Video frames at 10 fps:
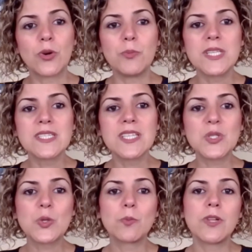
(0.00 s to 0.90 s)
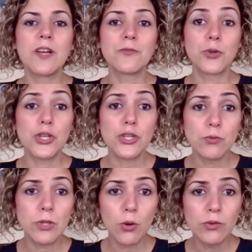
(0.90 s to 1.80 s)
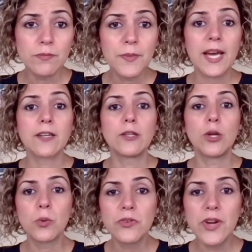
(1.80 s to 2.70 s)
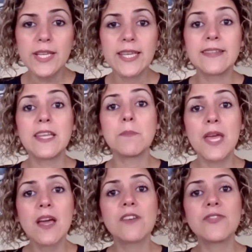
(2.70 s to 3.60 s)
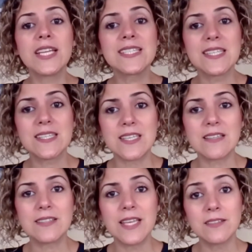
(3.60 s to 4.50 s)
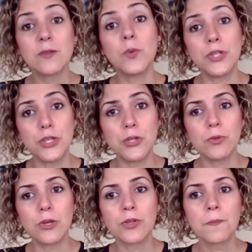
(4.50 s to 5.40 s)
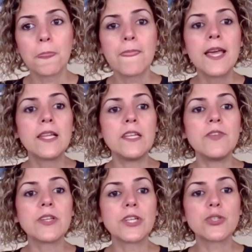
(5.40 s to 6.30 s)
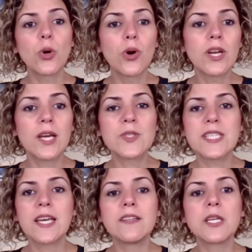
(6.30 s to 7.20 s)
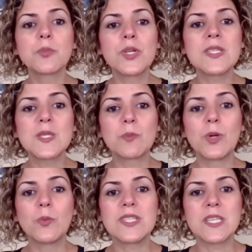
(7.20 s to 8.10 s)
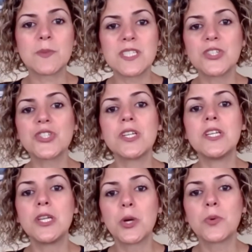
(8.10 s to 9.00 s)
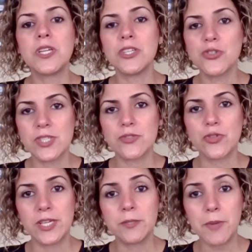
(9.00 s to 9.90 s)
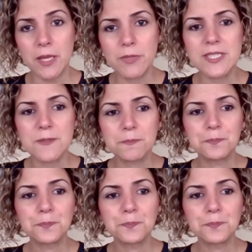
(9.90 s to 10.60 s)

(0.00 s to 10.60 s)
or business to apply for a new loan at a lower rate and then pay off existing debt with the new loan, leaving their total outstanding principal with substantially lower interest rate payments.